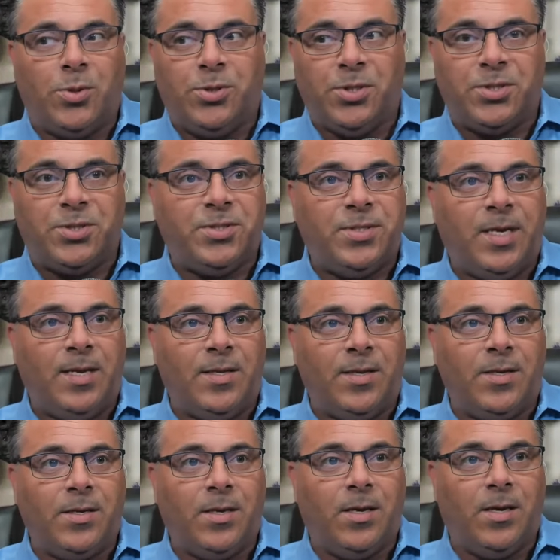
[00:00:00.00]
we're just
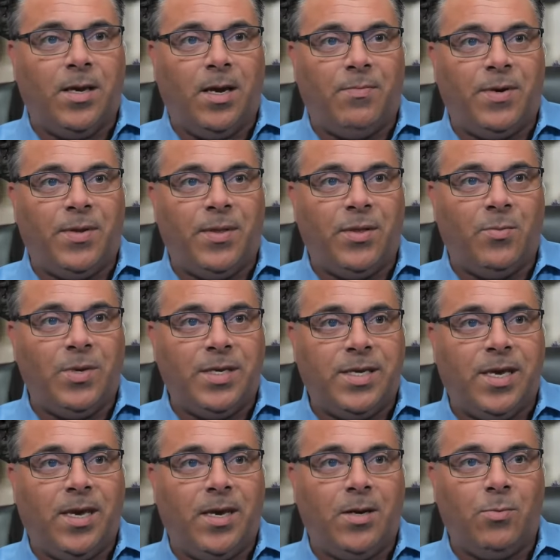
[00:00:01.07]
stealing uh, everything that we
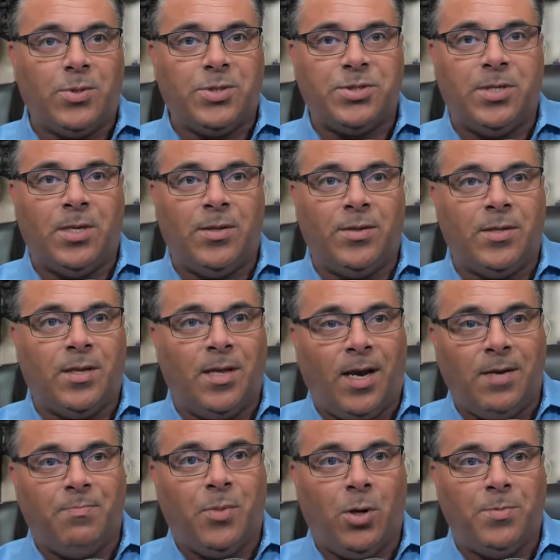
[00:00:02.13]
can. We're stealing the
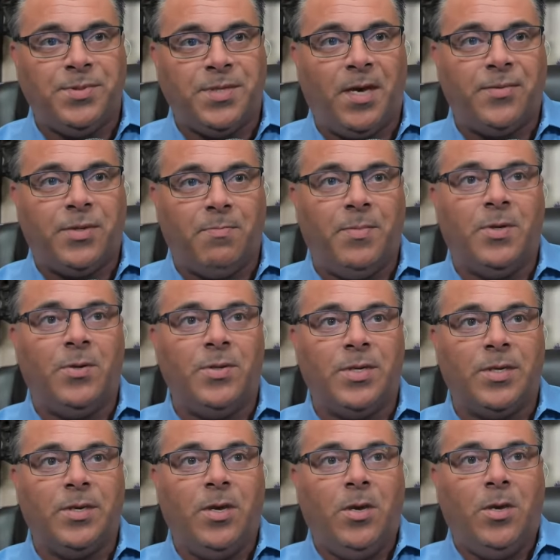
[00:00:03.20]
light bulbs out the
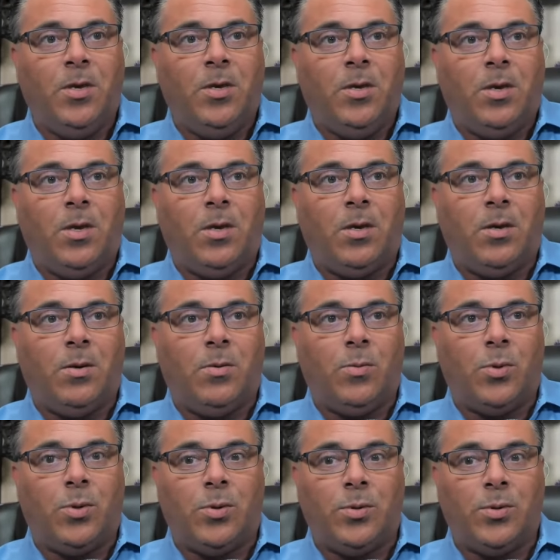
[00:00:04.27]
building. Uh,
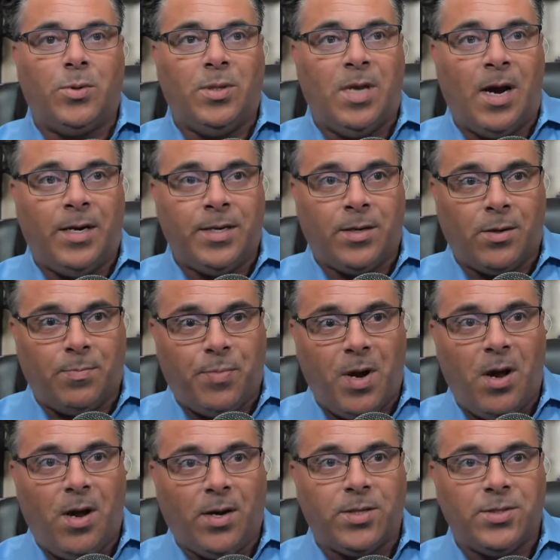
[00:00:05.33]
we're lining our
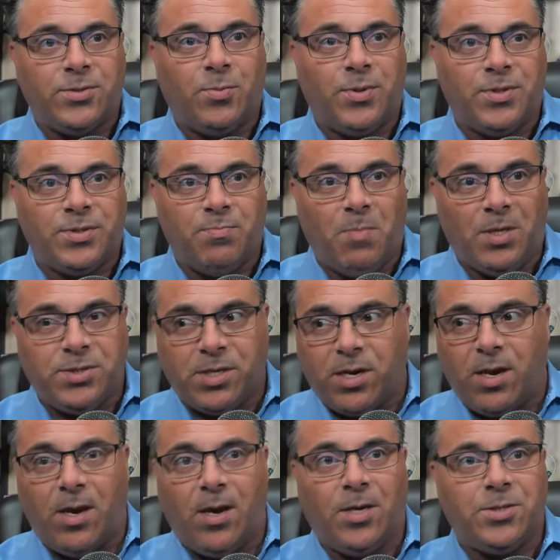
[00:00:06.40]
pockets with as much
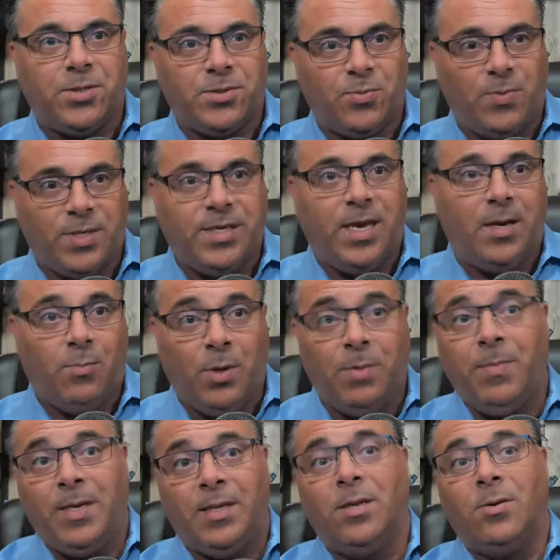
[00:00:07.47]
cash as we can. We
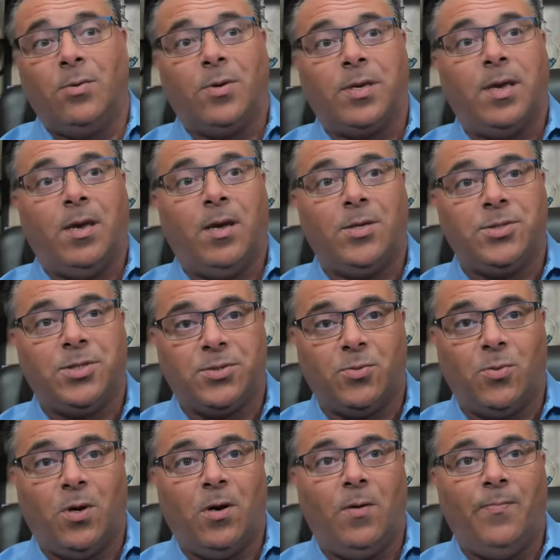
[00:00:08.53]
mean literal cash as
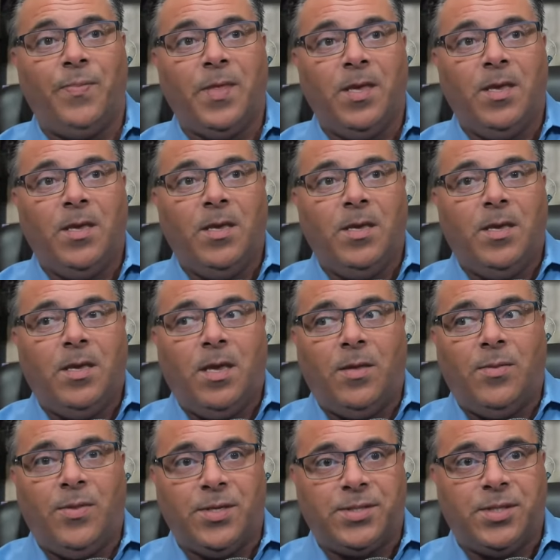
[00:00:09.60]
well.
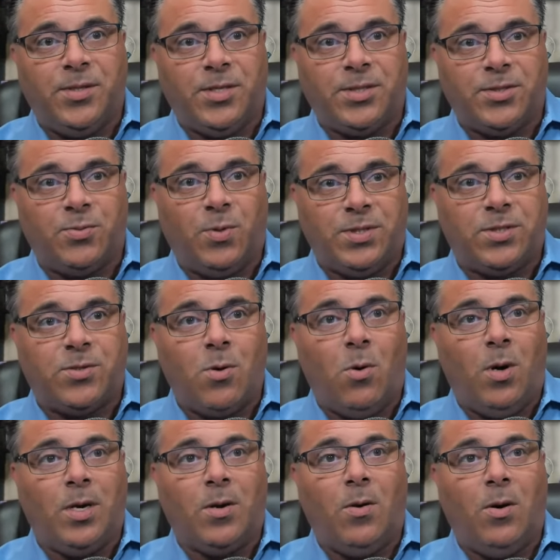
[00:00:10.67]
And this this is what's
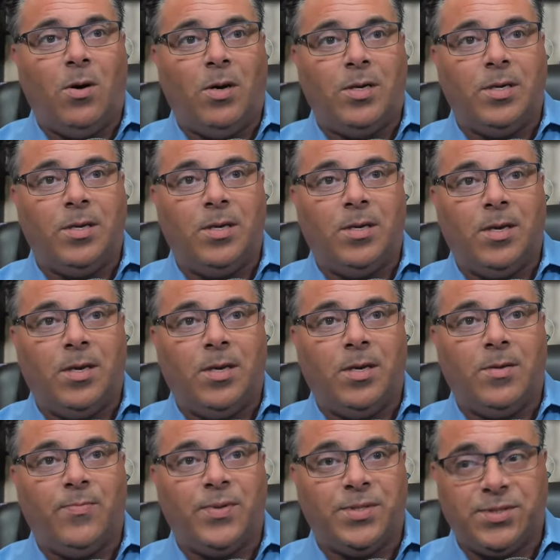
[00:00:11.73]
going on
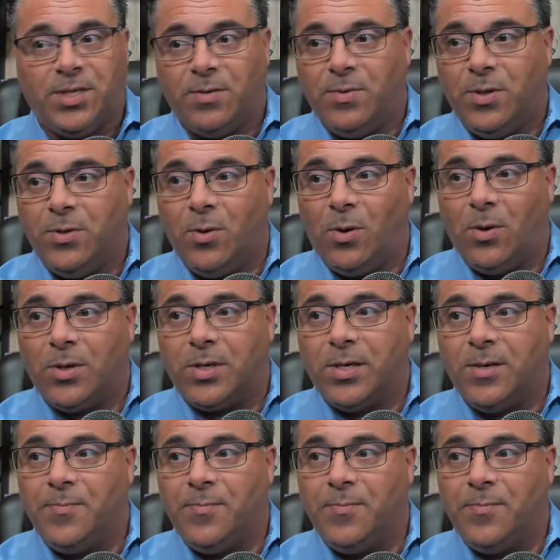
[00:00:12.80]
uh, with the city of New York.